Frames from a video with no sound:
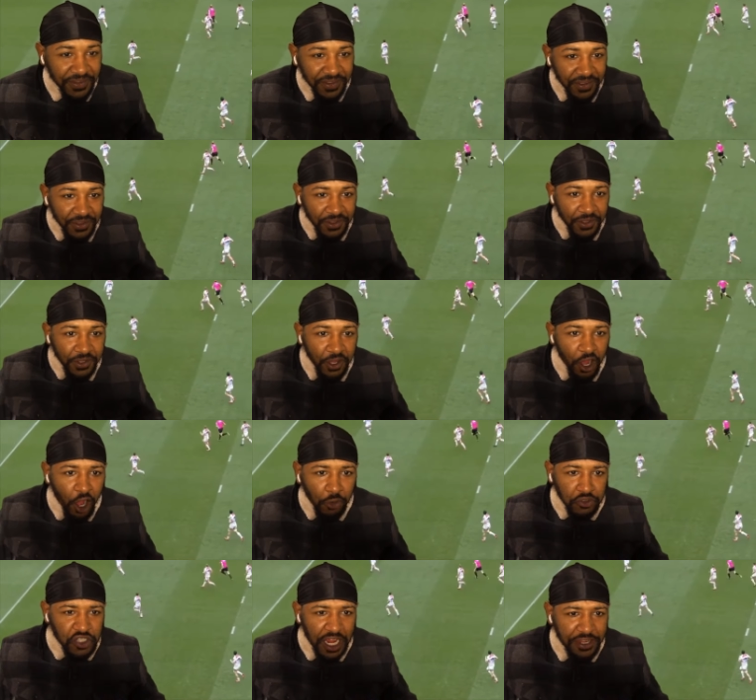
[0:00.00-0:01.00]
he go?
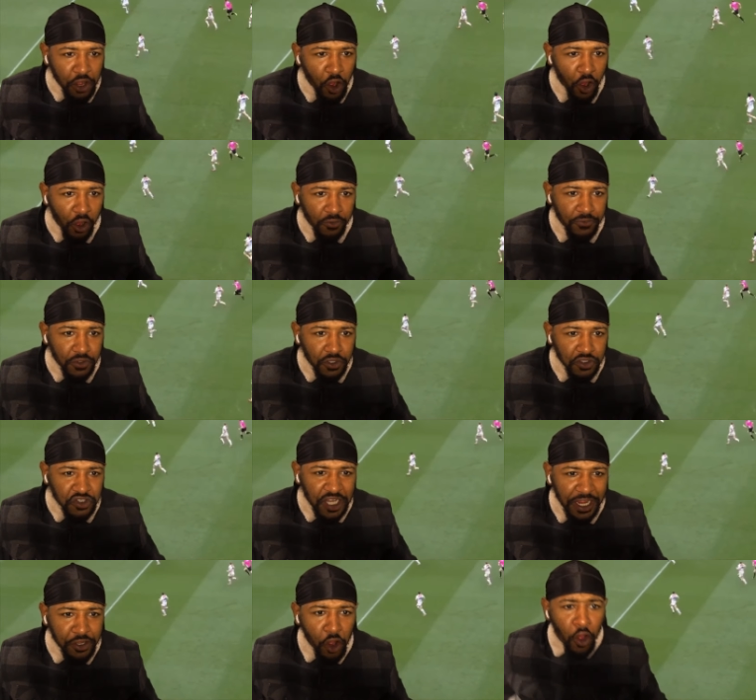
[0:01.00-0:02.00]
Oh, take off! Can
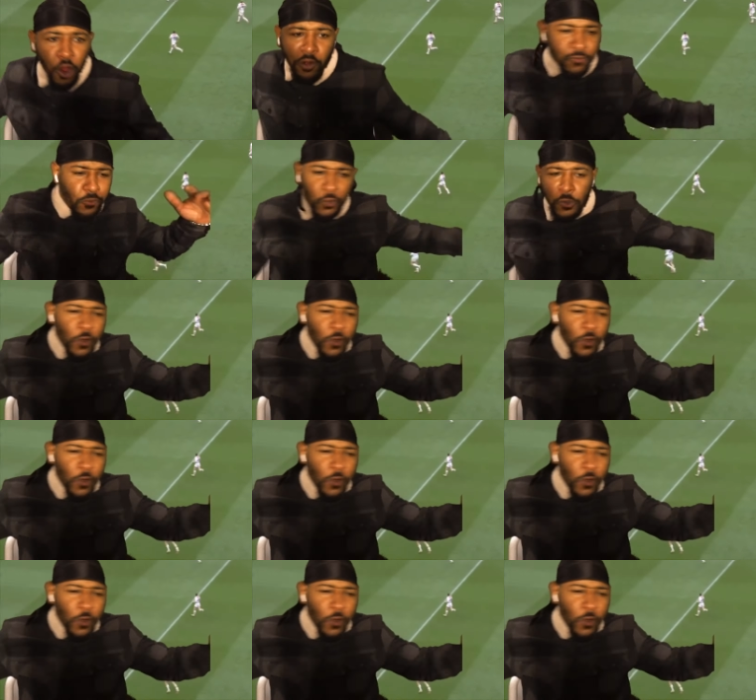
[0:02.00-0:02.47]
take off!